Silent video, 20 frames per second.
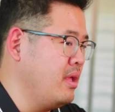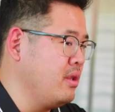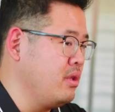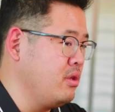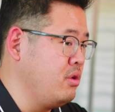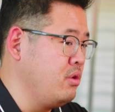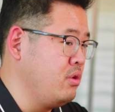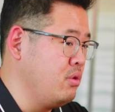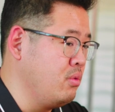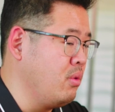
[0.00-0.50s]
And
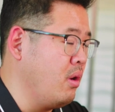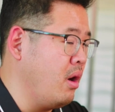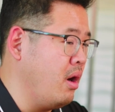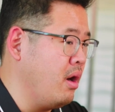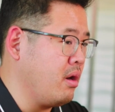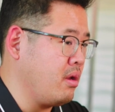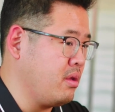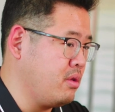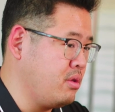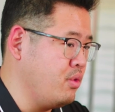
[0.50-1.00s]
you
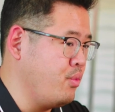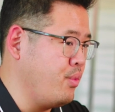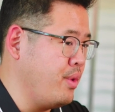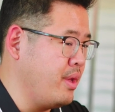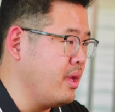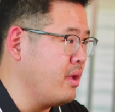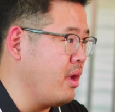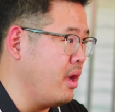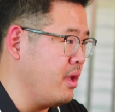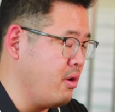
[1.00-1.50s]
are
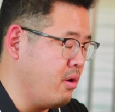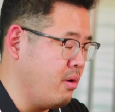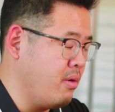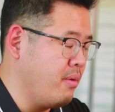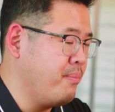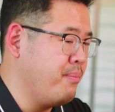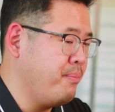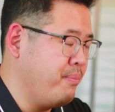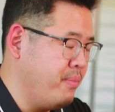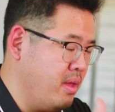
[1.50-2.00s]
doing your